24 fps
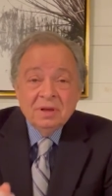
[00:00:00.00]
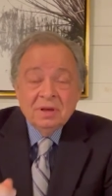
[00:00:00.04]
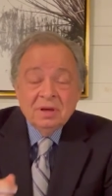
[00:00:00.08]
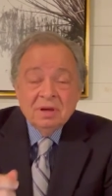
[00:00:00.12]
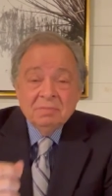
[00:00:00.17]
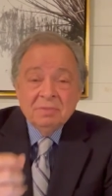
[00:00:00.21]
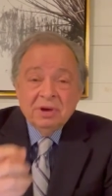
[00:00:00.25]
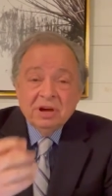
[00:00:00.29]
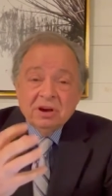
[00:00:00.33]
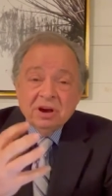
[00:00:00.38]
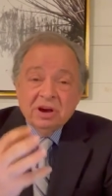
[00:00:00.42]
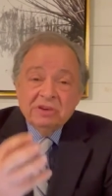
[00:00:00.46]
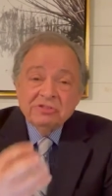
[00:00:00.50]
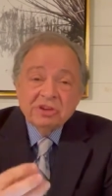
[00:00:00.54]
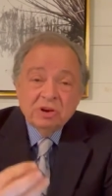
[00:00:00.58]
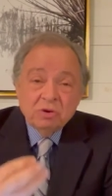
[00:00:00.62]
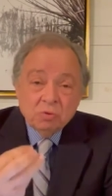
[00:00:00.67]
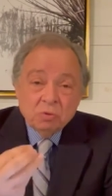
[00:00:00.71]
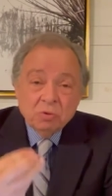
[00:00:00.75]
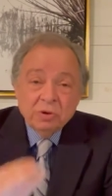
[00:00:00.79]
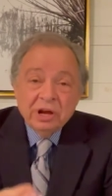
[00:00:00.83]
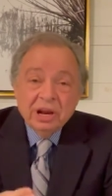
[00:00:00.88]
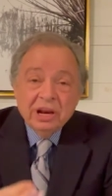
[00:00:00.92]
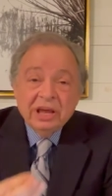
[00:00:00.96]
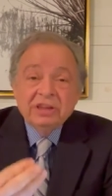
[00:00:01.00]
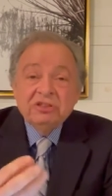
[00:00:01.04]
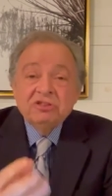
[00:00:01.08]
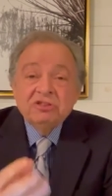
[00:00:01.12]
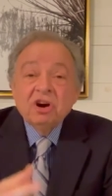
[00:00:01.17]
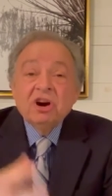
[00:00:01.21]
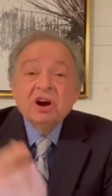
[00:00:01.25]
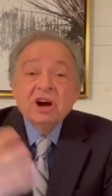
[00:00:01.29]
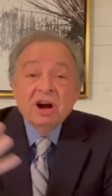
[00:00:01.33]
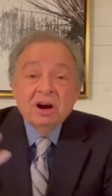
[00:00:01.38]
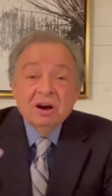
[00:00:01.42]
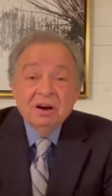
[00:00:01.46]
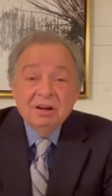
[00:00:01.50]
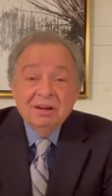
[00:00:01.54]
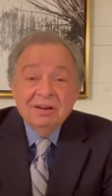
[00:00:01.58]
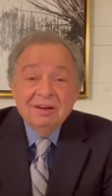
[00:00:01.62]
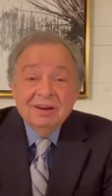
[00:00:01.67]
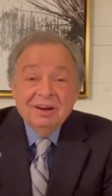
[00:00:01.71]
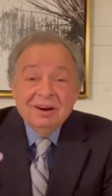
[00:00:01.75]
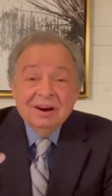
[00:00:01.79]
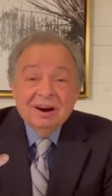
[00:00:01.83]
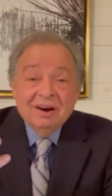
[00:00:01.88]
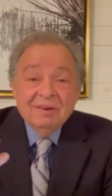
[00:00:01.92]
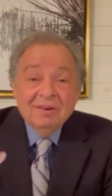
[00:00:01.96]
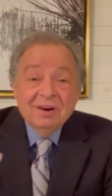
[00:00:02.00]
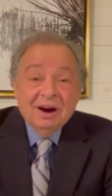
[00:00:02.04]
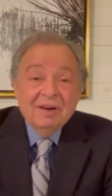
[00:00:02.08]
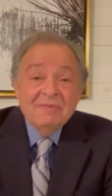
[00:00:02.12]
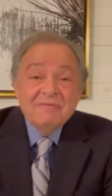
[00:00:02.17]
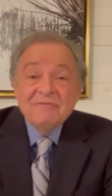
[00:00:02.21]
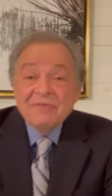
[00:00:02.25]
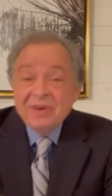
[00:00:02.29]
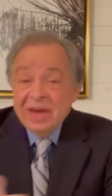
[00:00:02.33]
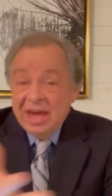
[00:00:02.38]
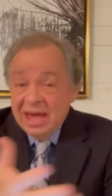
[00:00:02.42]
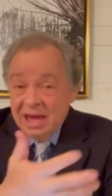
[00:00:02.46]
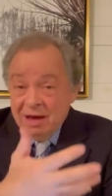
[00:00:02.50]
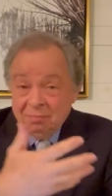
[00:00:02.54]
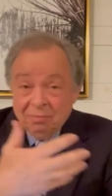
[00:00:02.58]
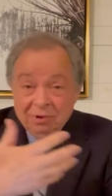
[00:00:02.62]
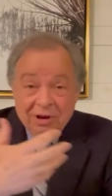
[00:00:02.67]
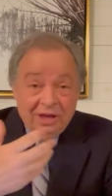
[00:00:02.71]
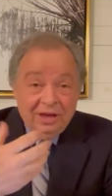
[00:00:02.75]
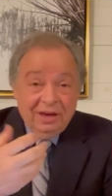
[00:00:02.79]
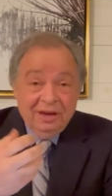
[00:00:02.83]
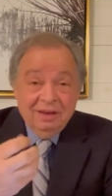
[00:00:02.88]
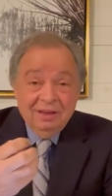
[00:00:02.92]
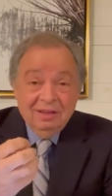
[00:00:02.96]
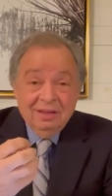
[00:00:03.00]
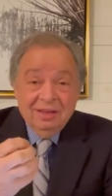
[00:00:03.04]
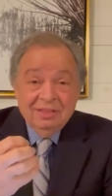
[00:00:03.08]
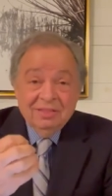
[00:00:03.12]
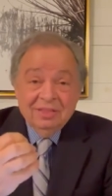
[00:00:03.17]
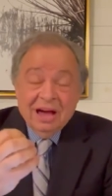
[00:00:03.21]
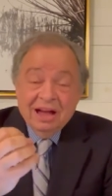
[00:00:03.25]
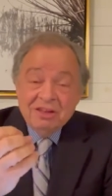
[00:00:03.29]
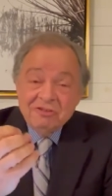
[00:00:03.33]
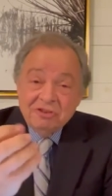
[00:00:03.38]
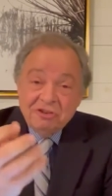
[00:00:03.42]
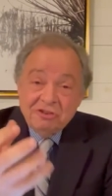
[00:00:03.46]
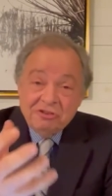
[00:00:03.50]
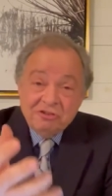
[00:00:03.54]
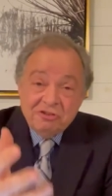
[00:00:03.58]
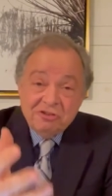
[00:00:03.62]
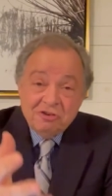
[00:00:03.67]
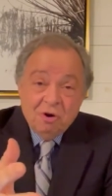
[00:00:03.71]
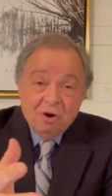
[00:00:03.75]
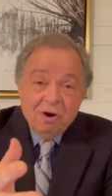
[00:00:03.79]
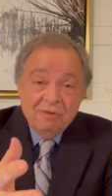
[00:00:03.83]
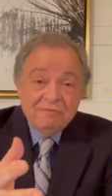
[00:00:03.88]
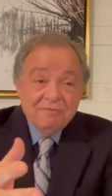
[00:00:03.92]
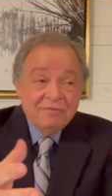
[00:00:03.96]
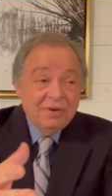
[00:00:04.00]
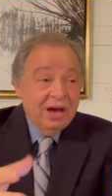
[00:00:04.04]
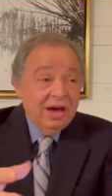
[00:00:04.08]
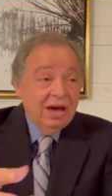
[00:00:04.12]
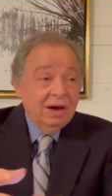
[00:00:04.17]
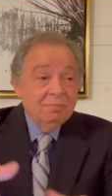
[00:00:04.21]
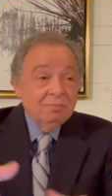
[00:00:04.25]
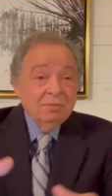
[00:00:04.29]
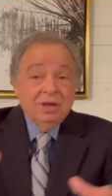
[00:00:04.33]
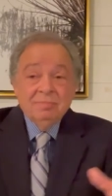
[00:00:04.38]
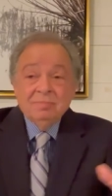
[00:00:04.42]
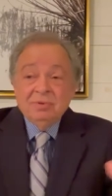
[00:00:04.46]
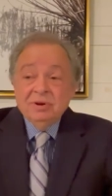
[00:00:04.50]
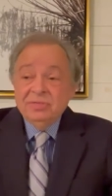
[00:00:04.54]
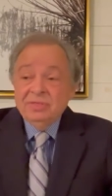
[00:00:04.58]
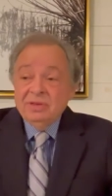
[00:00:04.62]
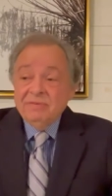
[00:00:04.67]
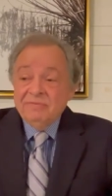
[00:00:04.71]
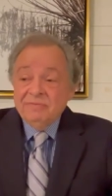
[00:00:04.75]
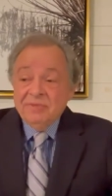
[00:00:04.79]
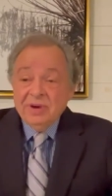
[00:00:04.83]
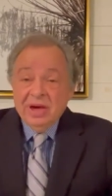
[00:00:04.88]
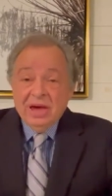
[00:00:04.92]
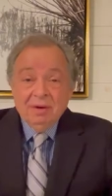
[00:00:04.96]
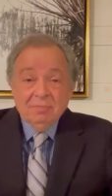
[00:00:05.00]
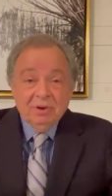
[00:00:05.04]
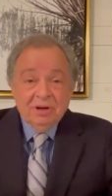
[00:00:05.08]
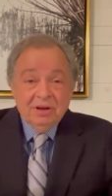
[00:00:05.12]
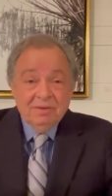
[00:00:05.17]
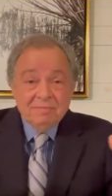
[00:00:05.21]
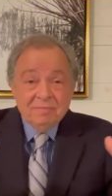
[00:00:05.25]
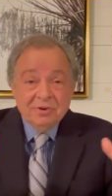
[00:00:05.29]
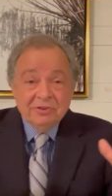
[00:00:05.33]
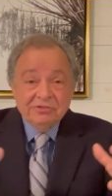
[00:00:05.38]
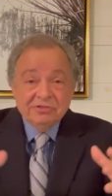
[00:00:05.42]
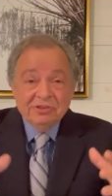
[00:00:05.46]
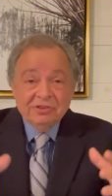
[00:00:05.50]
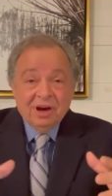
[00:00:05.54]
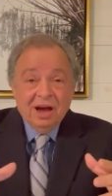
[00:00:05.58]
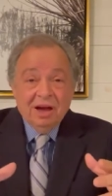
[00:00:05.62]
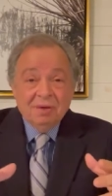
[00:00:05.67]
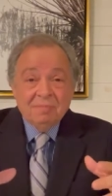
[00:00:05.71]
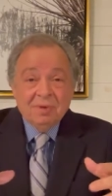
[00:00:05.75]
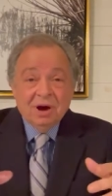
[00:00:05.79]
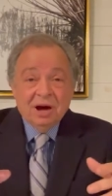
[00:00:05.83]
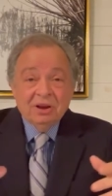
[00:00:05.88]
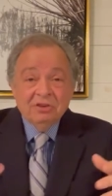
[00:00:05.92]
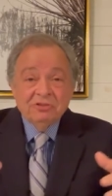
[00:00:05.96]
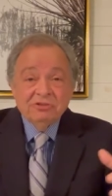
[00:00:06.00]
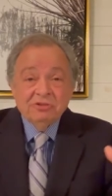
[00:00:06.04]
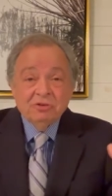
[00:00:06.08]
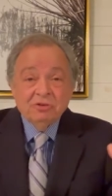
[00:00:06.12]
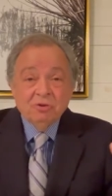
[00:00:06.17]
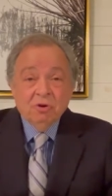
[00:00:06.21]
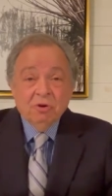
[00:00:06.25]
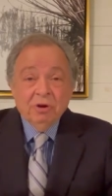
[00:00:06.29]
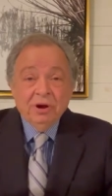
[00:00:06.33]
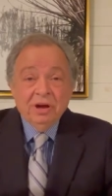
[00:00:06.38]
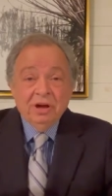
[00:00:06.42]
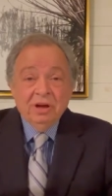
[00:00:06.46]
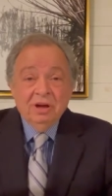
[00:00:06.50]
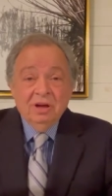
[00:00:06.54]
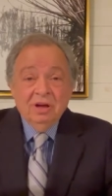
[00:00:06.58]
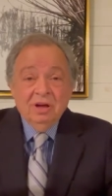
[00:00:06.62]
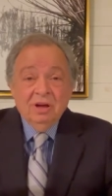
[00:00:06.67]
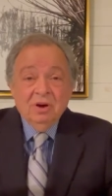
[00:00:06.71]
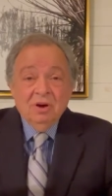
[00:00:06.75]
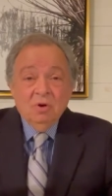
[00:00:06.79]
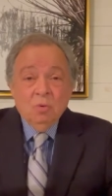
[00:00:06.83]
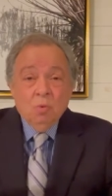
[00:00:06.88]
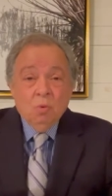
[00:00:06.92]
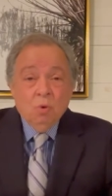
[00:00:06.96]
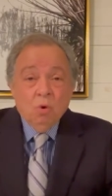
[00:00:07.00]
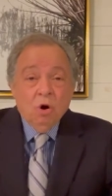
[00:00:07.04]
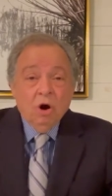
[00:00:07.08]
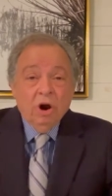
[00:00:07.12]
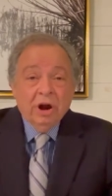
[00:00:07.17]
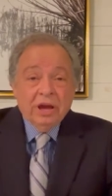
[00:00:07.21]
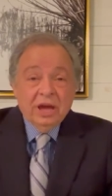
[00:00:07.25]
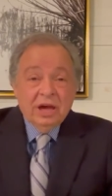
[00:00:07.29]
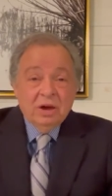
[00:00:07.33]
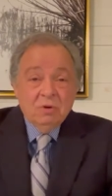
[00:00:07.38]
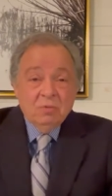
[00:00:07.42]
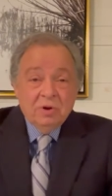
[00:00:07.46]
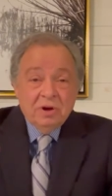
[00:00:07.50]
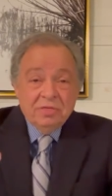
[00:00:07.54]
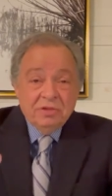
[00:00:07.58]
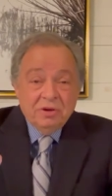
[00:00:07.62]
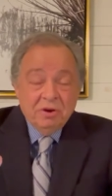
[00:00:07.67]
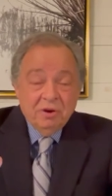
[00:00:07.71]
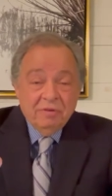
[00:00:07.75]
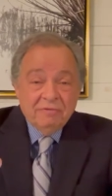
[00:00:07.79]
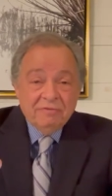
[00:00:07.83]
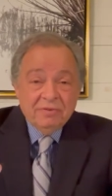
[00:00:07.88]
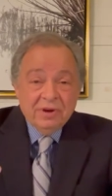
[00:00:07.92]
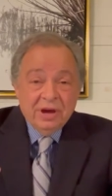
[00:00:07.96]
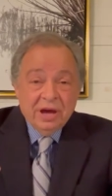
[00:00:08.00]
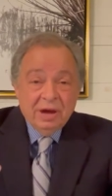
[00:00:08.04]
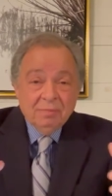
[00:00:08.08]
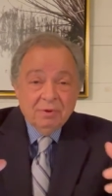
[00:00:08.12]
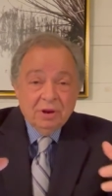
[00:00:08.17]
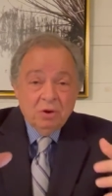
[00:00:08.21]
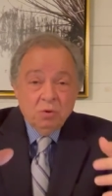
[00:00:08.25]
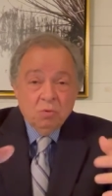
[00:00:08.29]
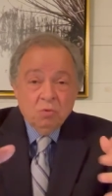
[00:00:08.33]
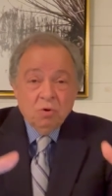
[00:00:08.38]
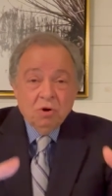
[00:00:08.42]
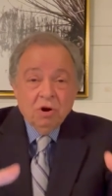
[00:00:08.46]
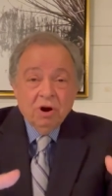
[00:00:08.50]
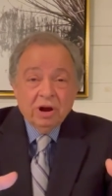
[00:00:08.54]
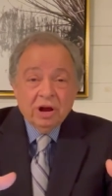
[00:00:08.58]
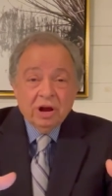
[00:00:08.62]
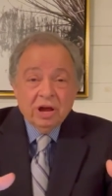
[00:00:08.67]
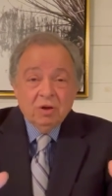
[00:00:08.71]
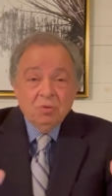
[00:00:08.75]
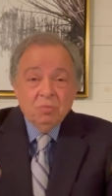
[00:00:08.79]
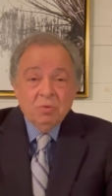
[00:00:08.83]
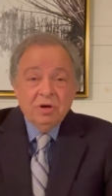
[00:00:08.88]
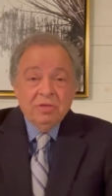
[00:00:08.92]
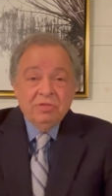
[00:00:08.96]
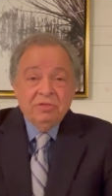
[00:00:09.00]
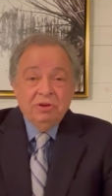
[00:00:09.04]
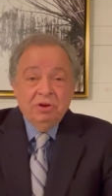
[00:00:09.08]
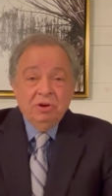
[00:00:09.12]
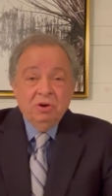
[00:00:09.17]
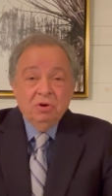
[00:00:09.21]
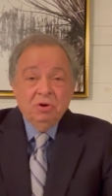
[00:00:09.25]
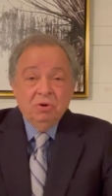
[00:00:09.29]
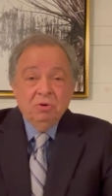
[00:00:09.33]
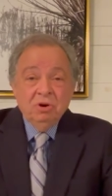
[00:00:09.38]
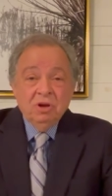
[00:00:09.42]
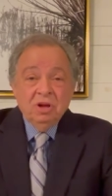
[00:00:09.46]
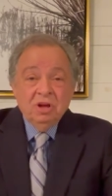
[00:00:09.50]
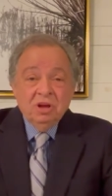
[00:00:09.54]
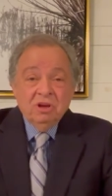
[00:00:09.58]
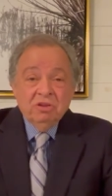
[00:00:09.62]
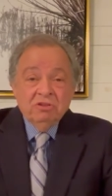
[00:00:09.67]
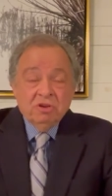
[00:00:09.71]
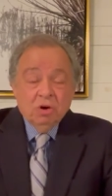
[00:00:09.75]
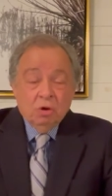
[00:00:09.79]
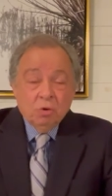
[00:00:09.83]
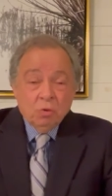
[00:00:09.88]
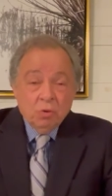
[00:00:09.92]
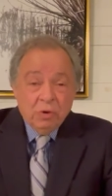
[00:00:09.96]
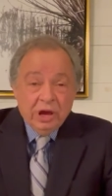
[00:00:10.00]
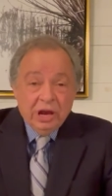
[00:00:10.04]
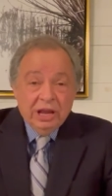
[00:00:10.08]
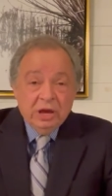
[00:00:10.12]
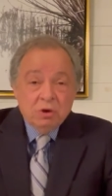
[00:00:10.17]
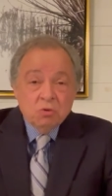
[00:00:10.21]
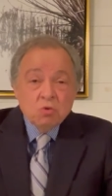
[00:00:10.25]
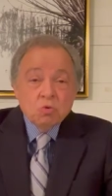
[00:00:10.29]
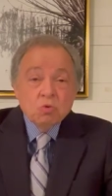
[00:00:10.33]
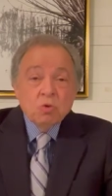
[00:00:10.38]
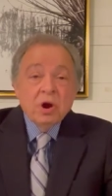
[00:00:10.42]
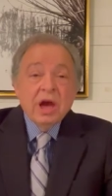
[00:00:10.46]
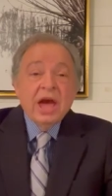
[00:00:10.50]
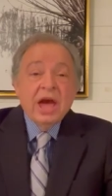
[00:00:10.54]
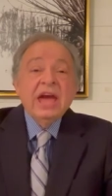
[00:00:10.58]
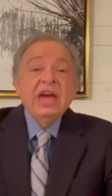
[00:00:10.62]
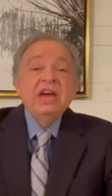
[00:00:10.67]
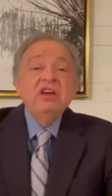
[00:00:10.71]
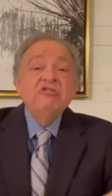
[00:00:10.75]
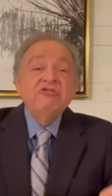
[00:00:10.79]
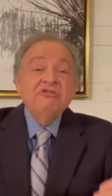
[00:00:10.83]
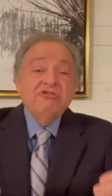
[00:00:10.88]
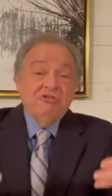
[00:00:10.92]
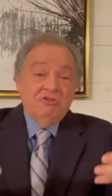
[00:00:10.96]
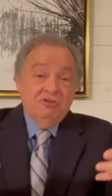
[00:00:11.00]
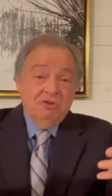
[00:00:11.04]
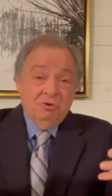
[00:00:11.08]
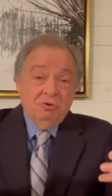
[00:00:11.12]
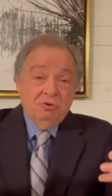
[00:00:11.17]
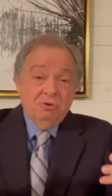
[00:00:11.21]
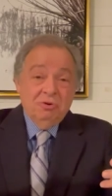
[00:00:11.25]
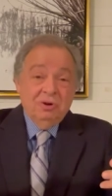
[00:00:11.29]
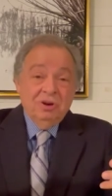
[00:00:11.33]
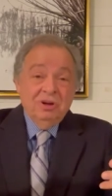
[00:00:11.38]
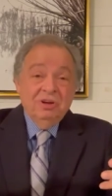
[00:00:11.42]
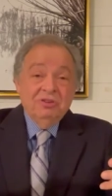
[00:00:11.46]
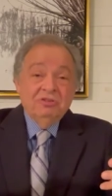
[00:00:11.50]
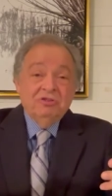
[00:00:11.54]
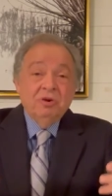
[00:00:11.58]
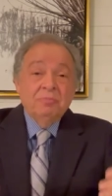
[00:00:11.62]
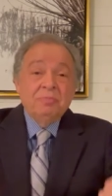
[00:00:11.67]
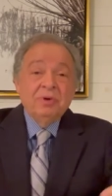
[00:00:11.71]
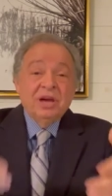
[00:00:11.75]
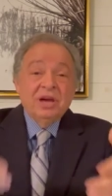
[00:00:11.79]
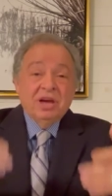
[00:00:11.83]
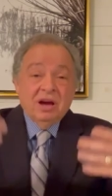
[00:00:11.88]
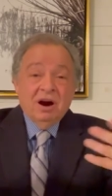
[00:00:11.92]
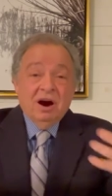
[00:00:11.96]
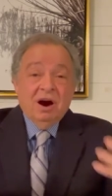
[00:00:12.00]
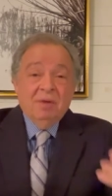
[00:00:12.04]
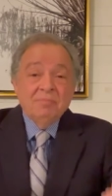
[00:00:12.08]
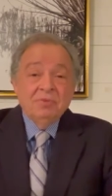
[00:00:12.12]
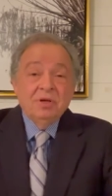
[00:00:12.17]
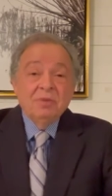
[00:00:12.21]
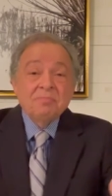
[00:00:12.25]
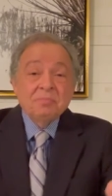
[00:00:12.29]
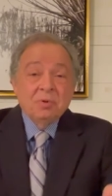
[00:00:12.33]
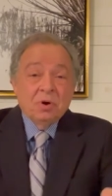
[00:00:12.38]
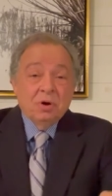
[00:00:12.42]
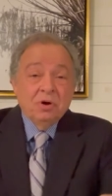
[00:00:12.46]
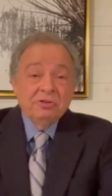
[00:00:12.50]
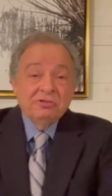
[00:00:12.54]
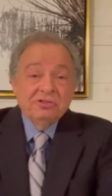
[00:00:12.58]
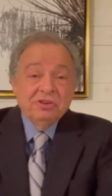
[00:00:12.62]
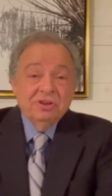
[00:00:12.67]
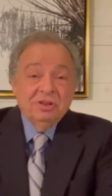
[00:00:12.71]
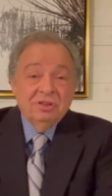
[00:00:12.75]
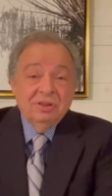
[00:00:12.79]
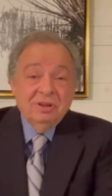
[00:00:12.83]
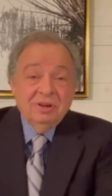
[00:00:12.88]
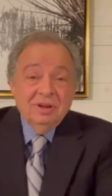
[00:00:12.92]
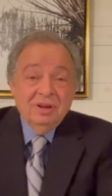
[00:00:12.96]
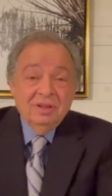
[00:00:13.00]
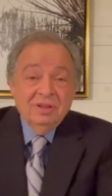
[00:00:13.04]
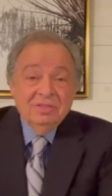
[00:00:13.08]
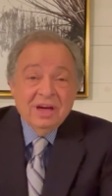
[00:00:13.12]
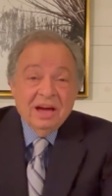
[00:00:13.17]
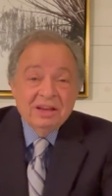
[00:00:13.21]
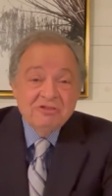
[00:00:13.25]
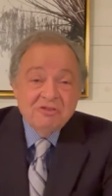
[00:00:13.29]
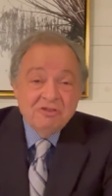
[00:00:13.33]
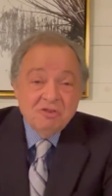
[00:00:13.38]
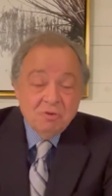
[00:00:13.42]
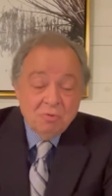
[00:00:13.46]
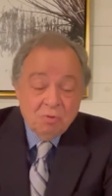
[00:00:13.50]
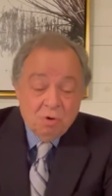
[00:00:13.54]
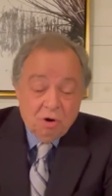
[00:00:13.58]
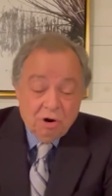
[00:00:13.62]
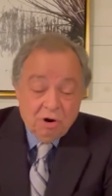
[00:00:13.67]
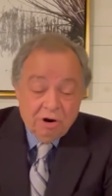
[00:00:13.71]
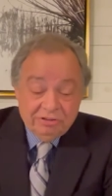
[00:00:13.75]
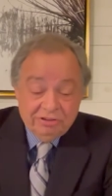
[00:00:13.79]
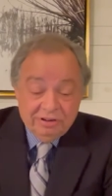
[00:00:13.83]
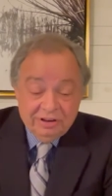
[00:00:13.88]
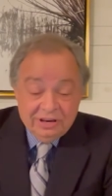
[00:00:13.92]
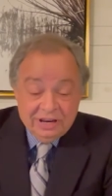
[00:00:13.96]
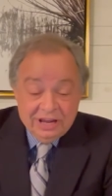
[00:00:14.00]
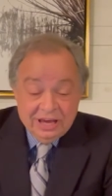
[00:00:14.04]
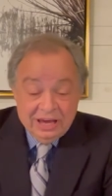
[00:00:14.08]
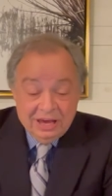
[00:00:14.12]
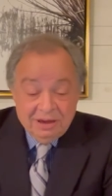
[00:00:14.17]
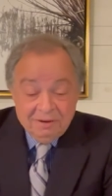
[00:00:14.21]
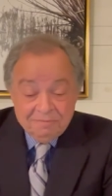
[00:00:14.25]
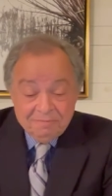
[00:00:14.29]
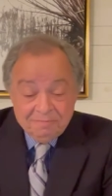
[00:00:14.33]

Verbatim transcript: because it really took a, a, a family, not just your family, but the family of Messiah Montessori, working with your family, working with you to really raise you to become the person that you are today.